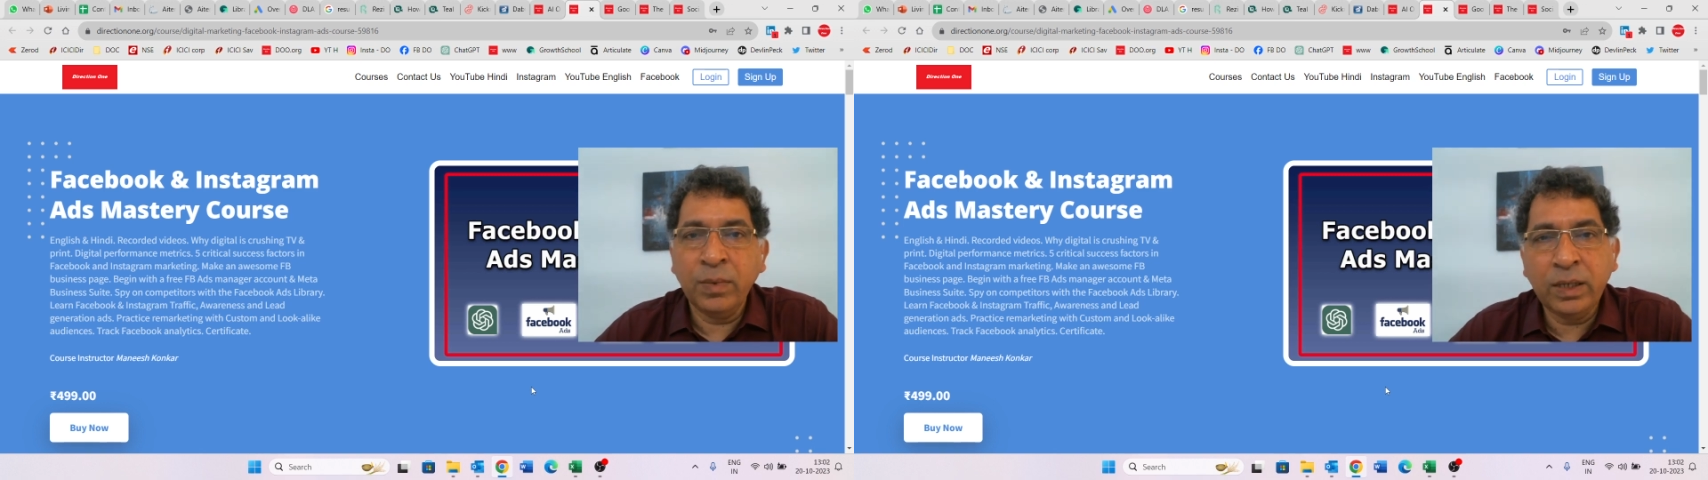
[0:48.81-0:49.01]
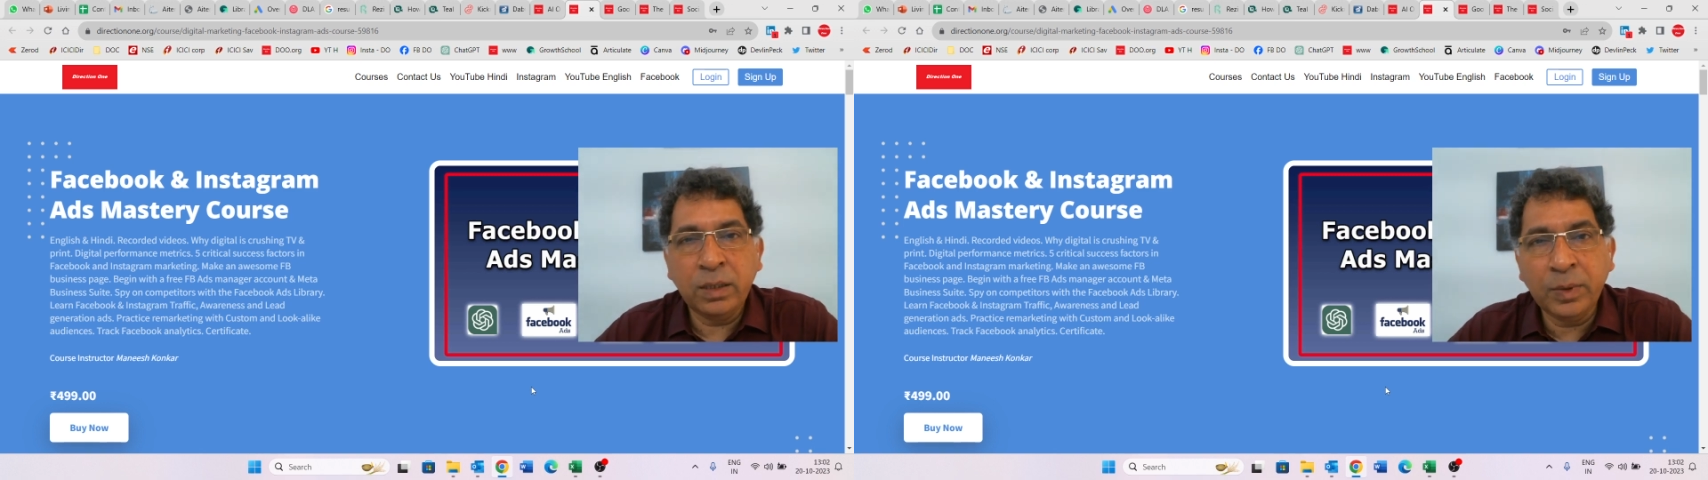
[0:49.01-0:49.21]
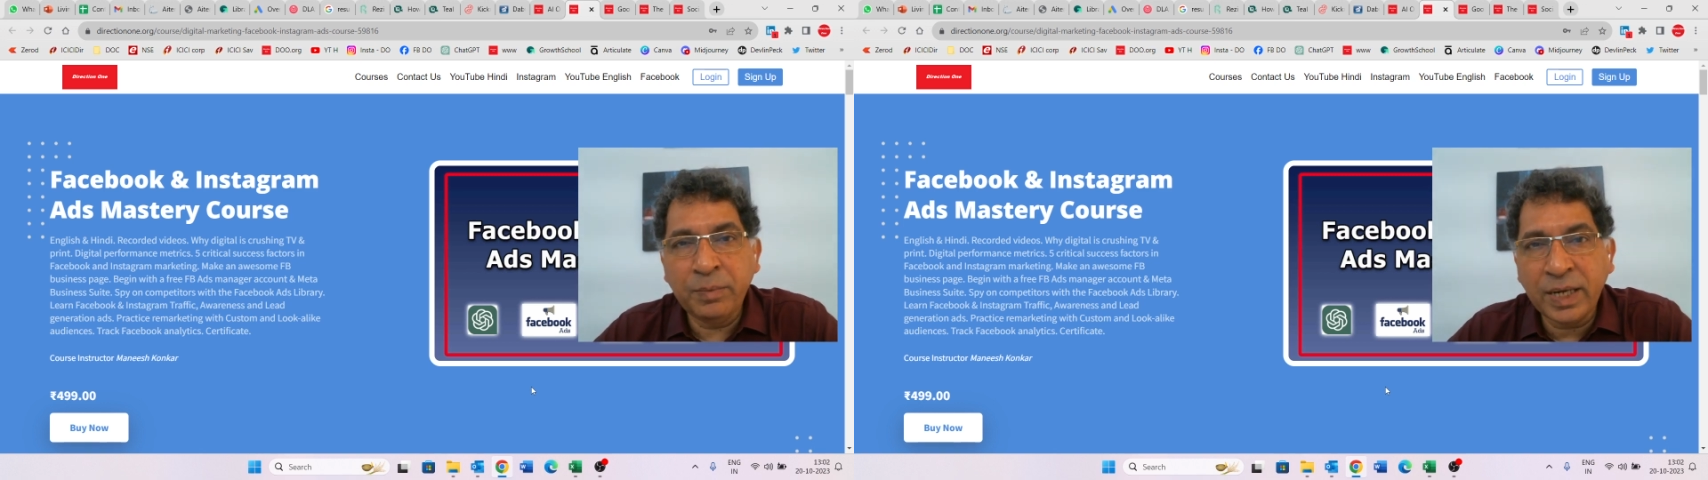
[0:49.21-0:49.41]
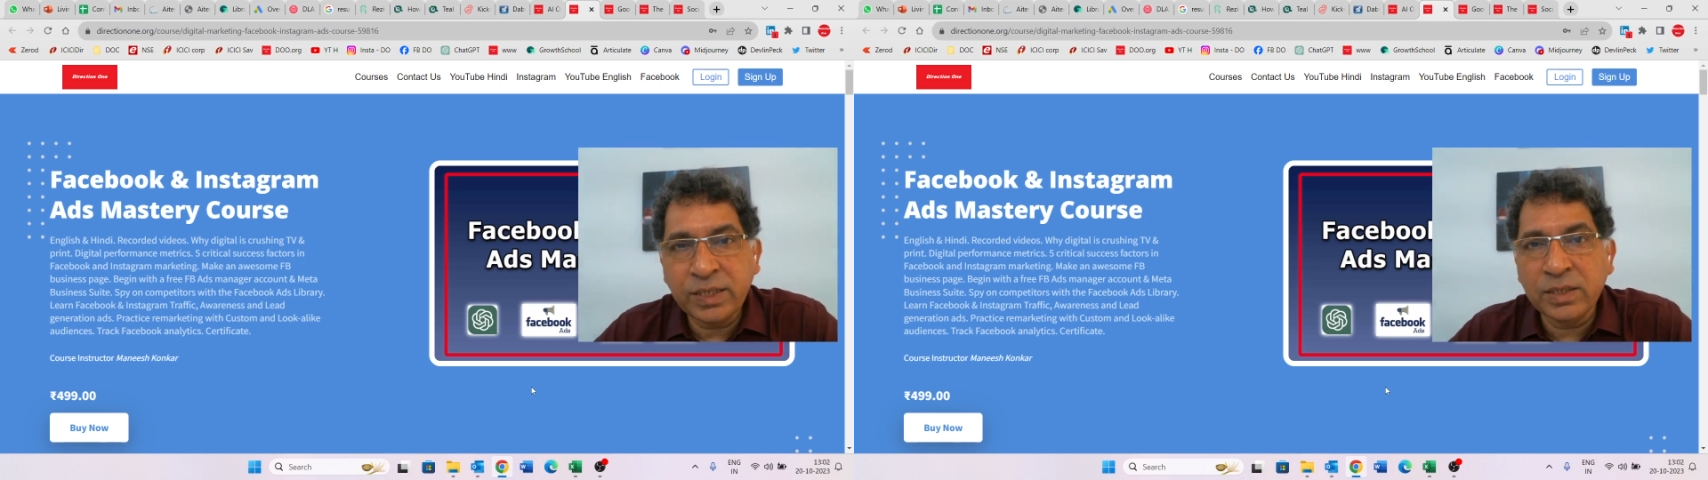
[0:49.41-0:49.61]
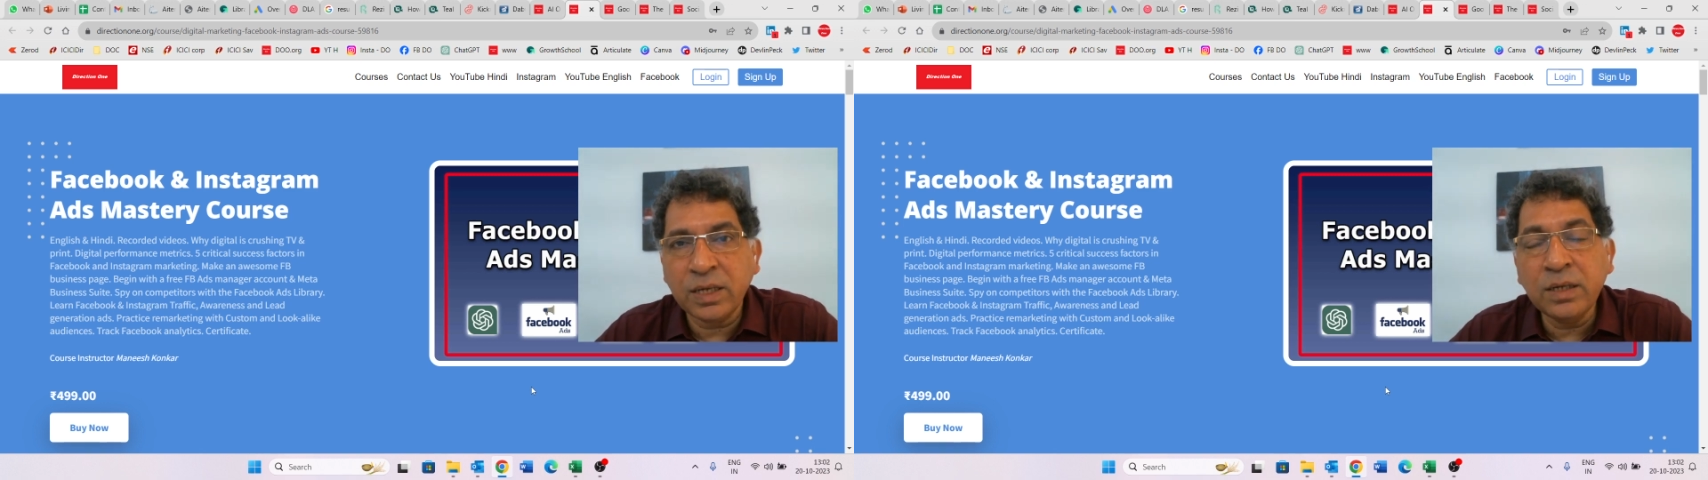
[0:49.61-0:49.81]
multiple
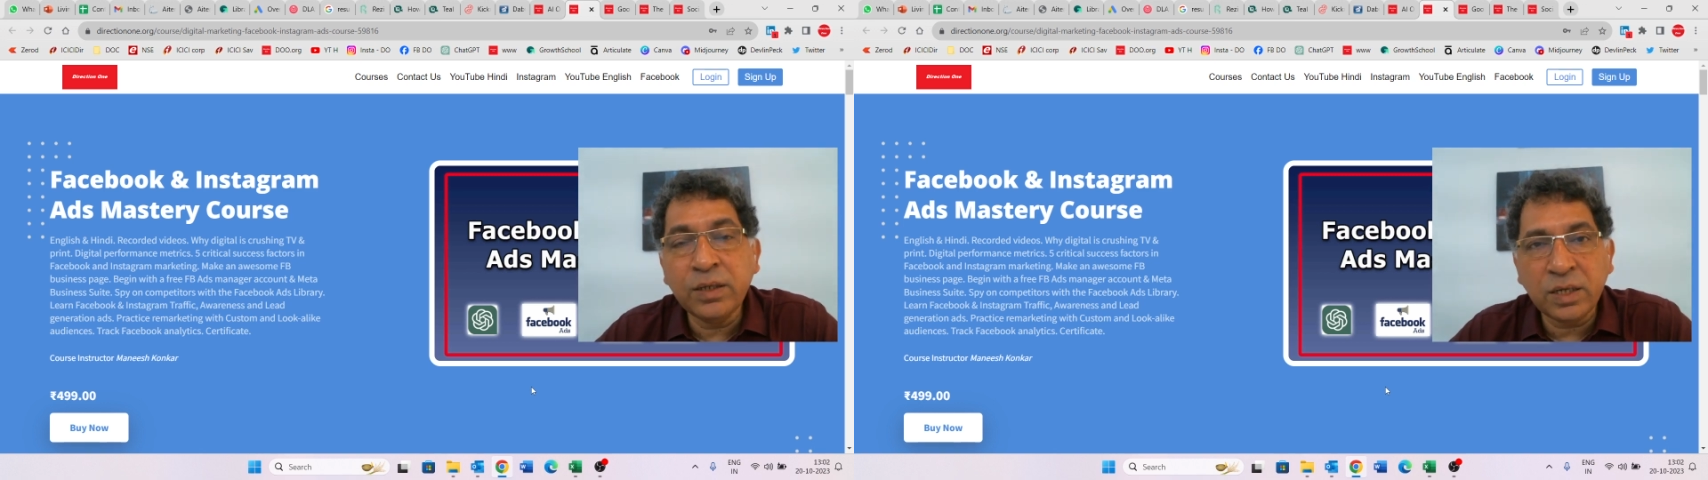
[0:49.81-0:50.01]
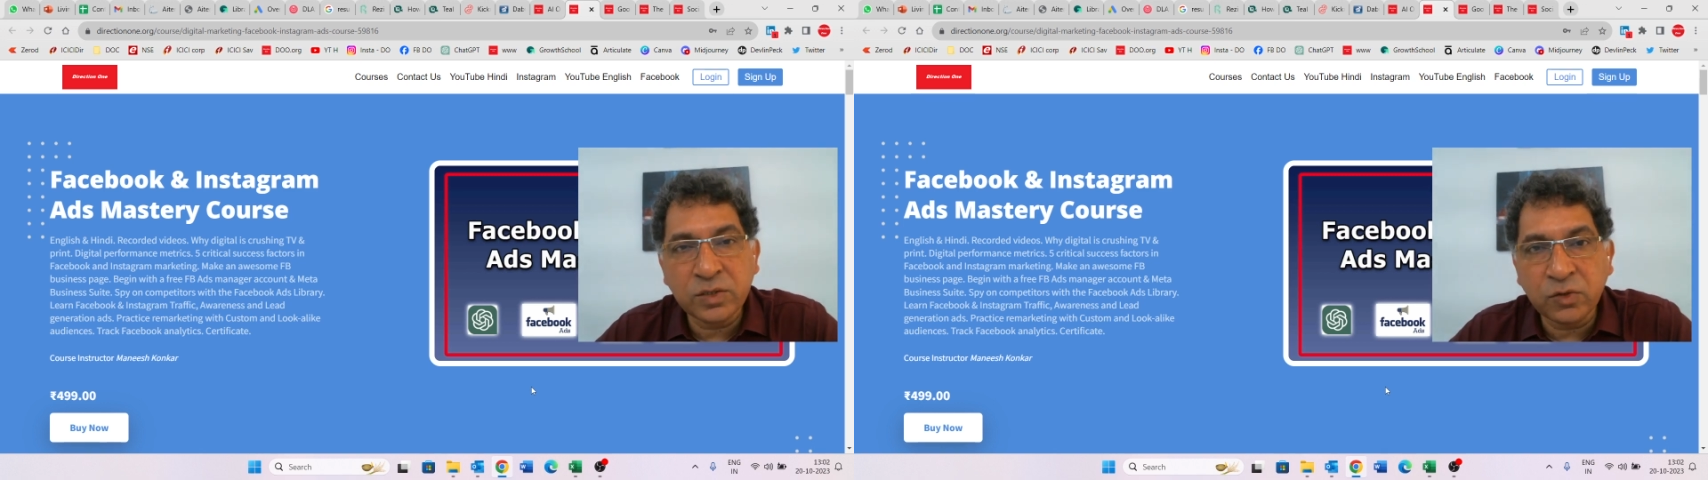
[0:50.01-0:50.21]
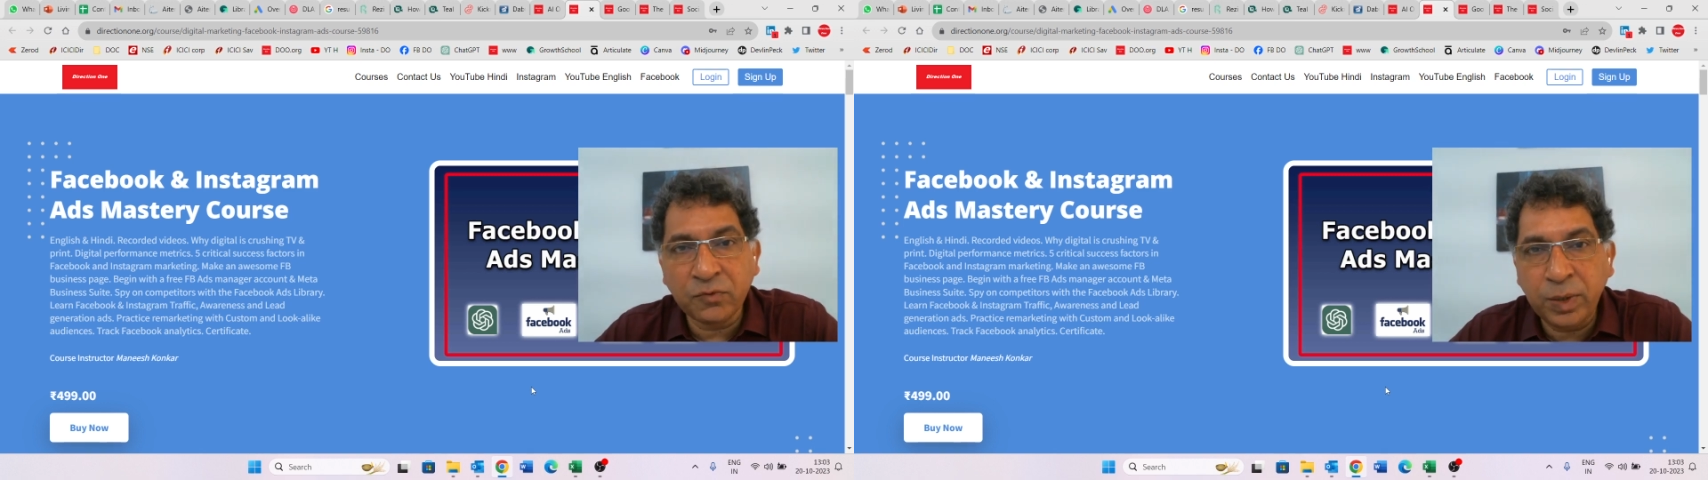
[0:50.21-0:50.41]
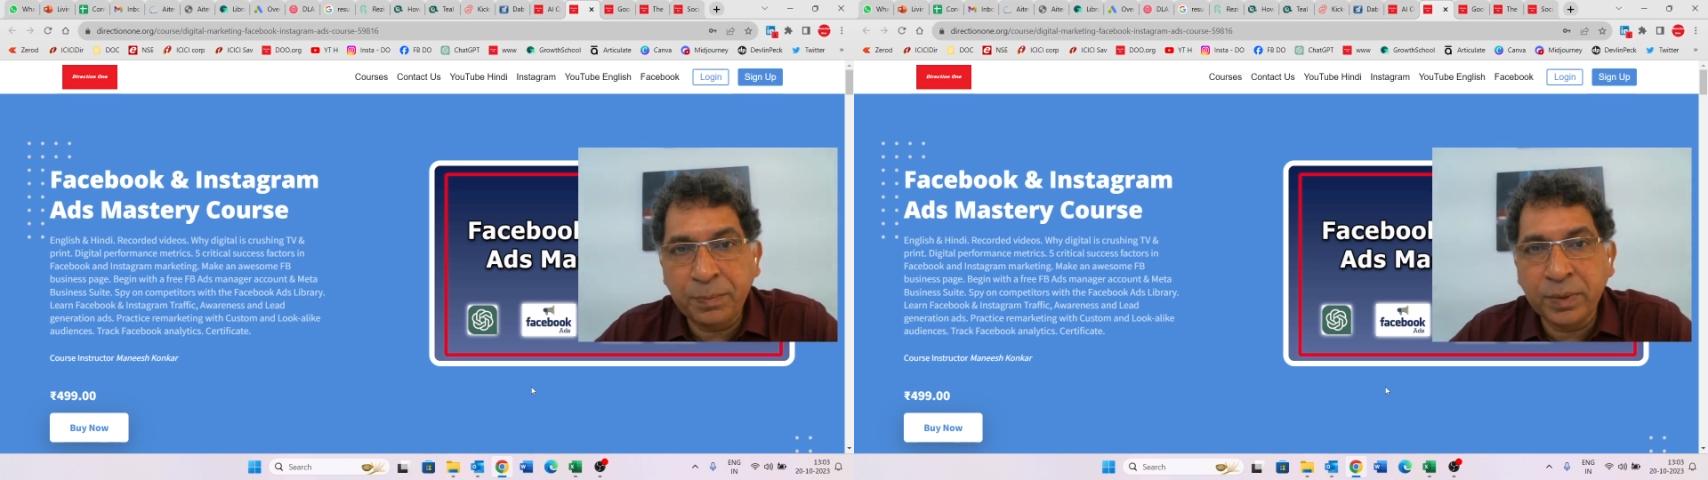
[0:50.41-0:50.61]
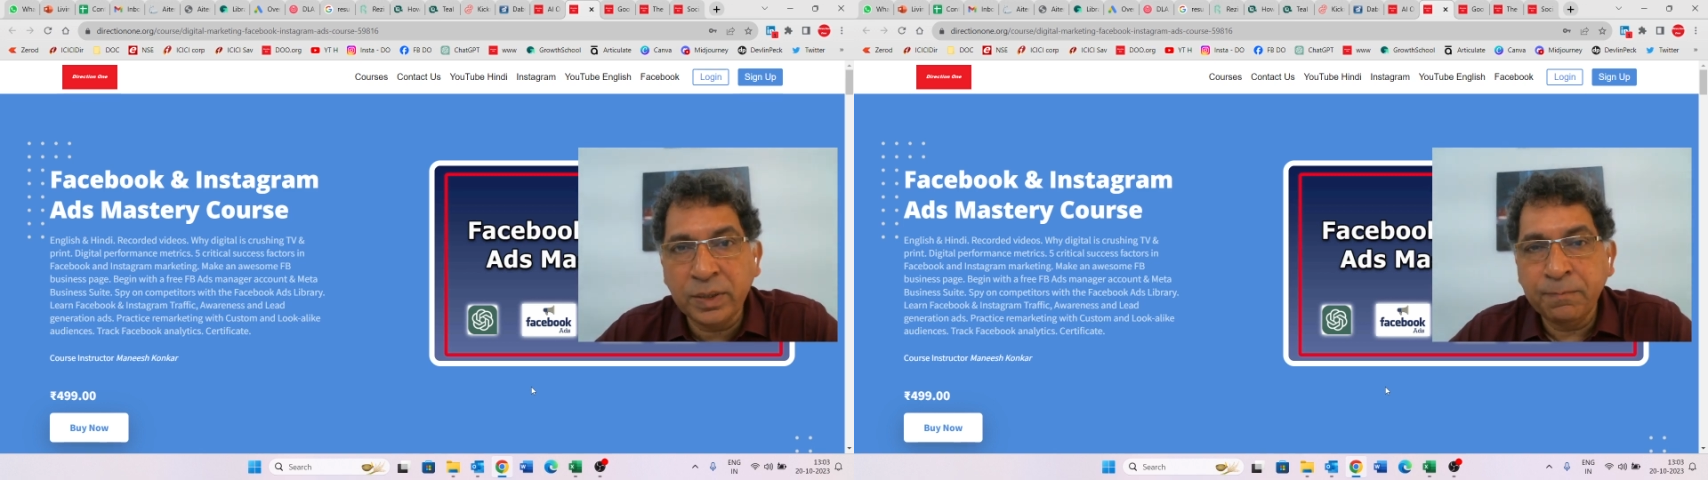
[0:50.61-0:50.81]
batches, hundreds of
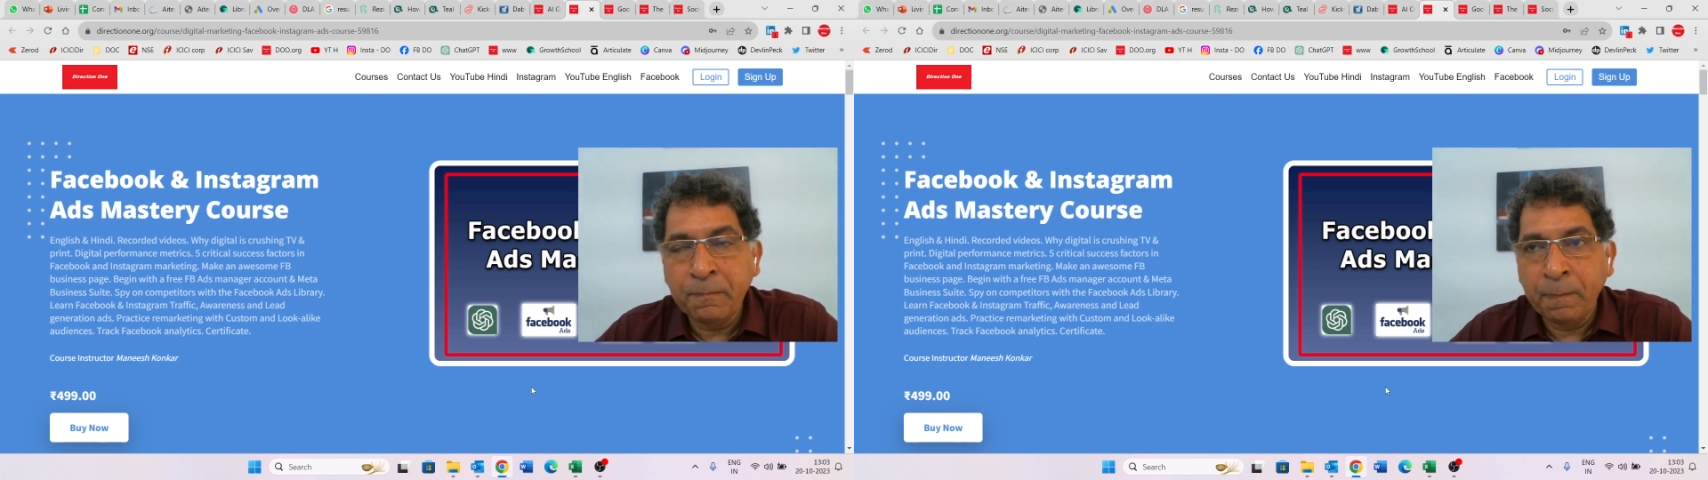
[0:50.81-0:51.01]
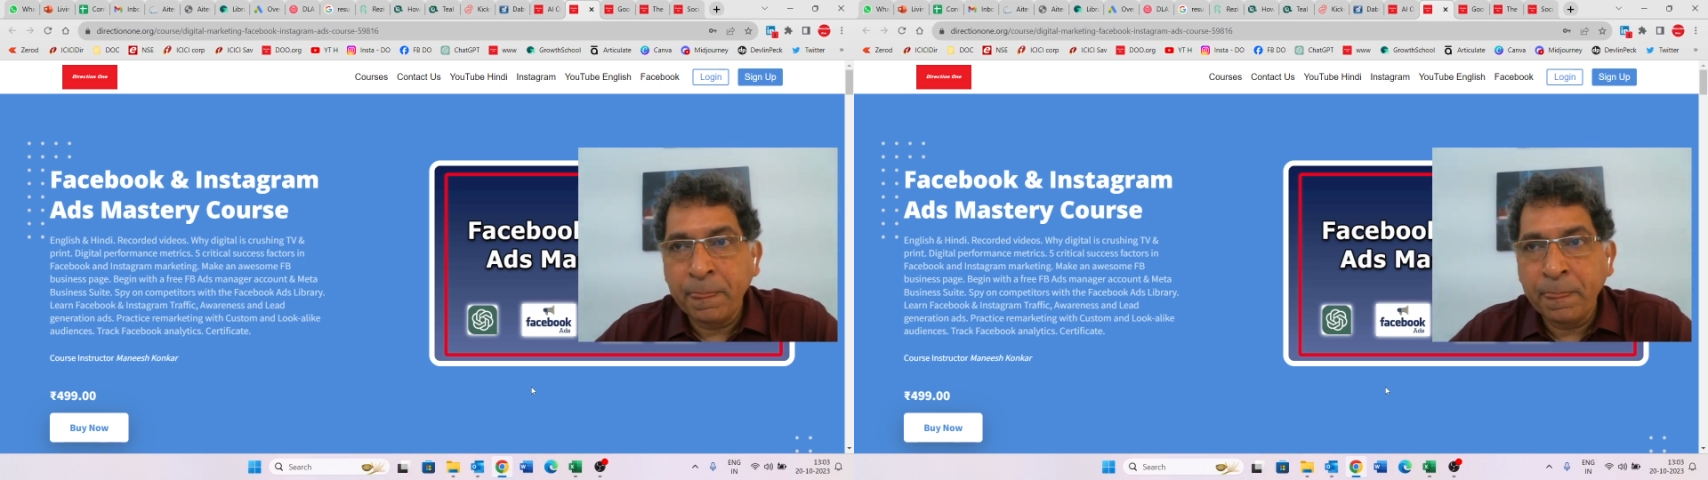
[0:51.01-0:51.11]
people.